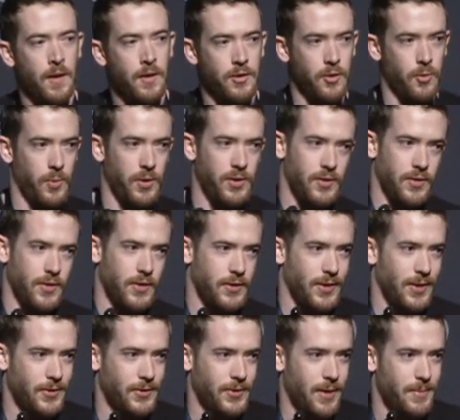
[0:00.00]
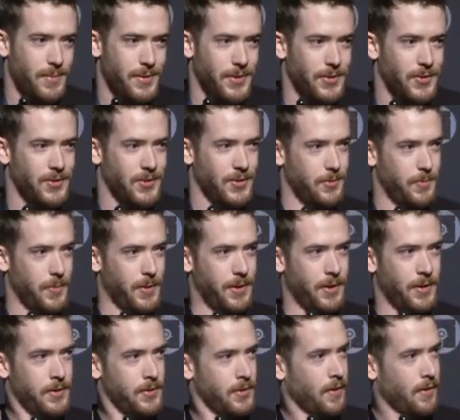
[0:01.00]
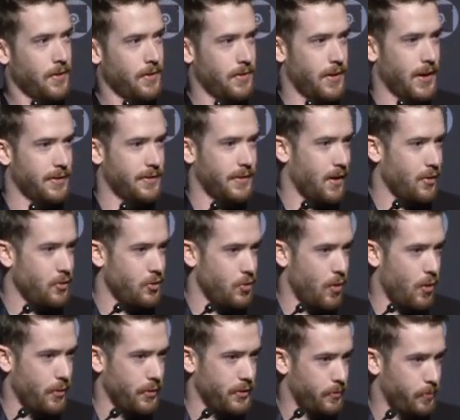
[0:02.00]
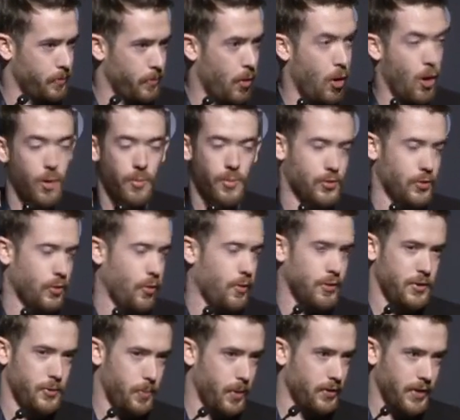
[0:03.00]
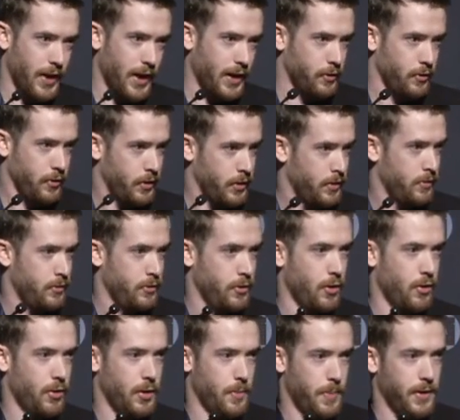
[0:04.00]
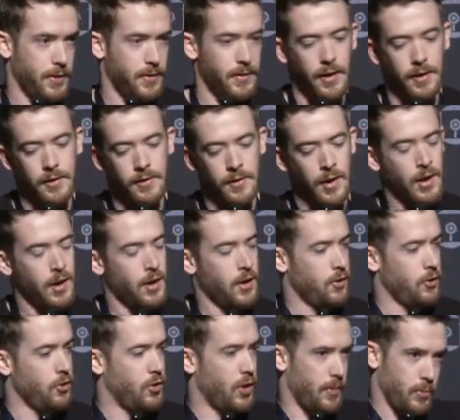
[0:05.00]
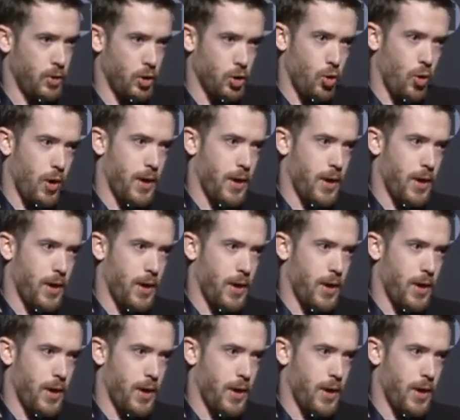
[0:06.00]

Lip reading: The reason this sounds ominous is because that's how you almost always spread laterally, on a pen test. You dump local